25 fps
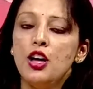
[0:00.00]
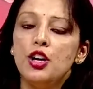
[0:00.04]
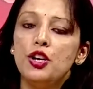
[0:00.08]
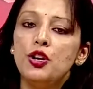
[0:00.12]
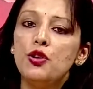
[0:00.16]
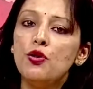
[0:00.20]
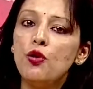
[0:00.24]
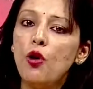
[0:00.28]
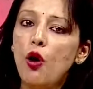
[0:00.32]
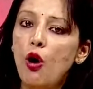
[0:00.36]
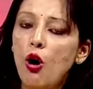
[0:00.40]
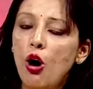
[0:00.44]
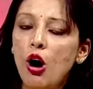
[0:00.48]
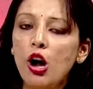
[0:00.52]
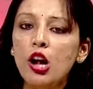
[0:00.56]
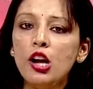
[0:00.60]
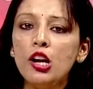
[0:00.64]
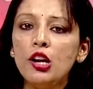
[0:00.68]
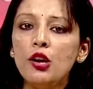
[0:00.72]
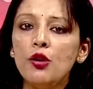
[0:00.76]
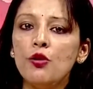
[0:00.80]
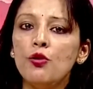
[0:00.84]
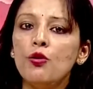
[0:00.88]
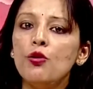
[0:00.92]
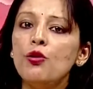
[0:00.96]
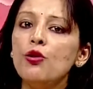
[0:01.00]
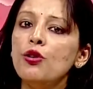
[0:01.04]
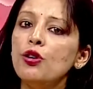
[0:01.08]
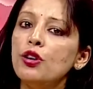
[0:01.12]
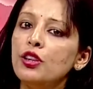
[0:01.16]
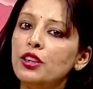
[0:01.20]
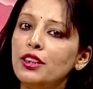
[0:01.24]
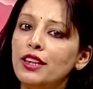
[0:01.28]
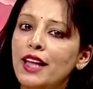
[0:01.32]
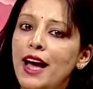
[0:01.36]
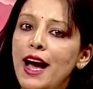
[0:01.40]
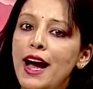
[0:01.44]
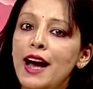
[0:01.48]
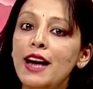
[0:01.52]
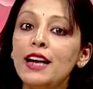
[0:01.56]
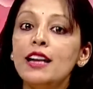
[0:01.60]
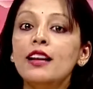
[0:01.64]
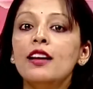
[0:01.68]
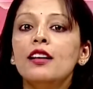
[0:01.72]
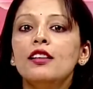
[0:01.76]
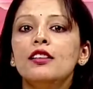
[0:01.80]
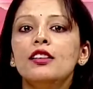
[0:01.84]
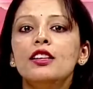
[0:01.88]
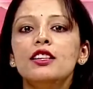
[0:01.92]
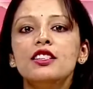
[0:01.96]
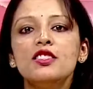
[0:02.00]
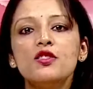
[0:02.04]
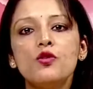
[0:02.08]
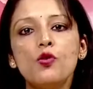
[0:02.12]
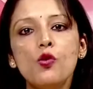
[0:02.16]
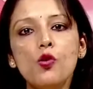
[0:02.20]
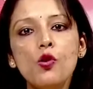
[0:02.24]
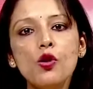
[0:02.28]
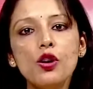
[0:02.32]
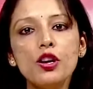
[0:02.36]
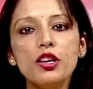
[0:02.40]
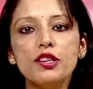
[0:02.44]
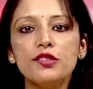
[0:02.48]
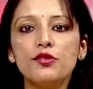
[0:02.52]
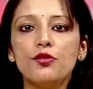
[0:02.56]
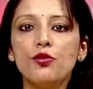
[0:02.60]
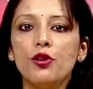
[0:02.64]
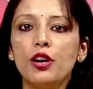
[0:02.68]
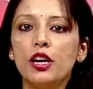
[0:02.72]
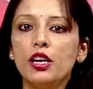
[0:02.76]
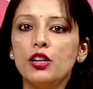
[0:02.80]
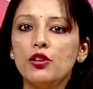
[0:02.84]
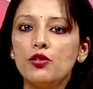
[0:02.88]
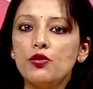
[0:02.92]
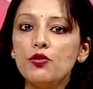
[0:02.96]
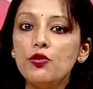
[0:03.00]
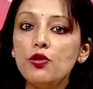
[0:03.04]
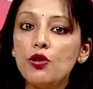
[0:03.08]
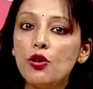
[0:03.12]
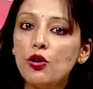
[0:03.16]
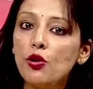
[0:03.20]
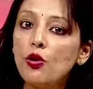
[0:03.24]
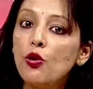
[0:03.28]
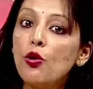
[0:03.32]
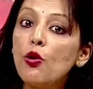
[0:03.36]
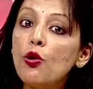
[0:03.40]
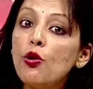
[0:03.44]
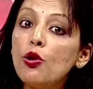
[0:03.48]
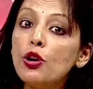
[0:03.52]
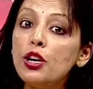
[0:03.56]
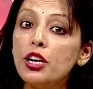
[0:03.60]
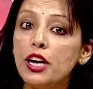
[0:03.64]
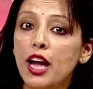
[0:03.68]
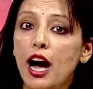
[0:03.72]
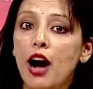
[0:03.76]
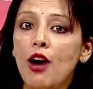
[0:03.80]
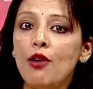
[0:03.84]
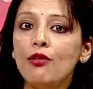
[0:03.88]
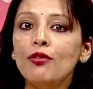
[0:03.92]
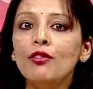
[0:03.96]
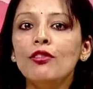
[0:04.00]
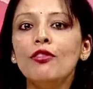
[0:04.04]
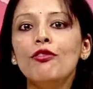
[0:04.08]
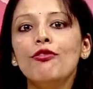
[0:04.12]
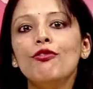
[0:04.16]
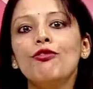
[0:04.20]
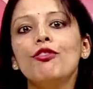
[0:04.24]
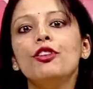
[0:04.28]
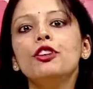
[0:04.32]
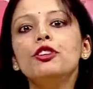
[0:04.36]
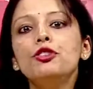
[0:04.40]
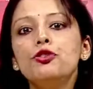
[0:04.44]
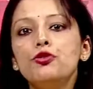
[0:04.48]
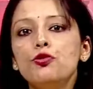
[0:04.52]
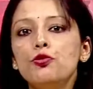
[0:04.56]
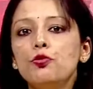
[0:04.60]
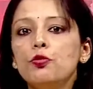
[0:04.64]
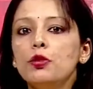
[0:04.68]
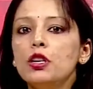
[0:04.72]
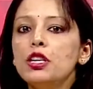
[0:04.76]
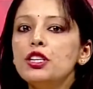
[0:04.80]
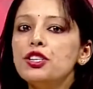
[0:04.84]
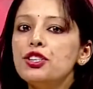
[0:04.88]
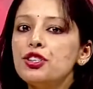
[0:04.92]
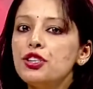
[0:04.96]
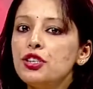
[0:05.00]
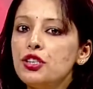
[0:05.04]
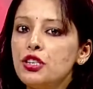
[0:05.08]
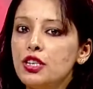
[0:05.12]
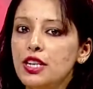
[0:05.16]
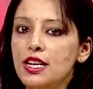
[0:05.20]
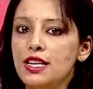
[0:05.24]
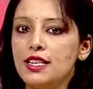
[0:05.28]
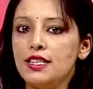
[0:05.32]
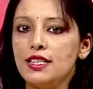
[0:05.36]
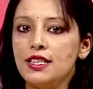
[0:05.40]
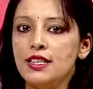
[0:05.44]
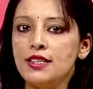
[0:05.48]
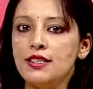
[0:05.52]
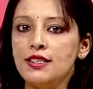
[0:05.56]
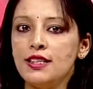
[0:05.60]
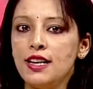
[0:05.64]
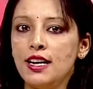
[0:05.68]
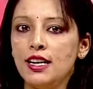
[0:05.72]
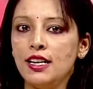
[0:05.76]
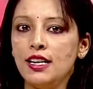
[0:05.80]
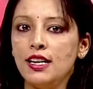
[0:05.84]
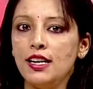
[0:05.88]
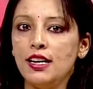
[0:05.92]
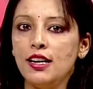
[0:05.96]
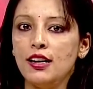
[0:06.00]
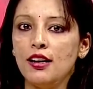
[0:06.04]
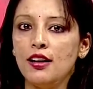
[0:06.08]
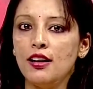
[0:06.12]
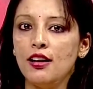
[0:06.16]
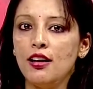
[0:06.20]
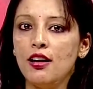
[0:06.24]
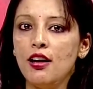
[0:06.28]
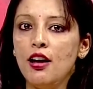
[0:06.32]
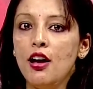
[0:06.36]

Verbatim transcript: You all know that the score is going to go down with too much test anxiety.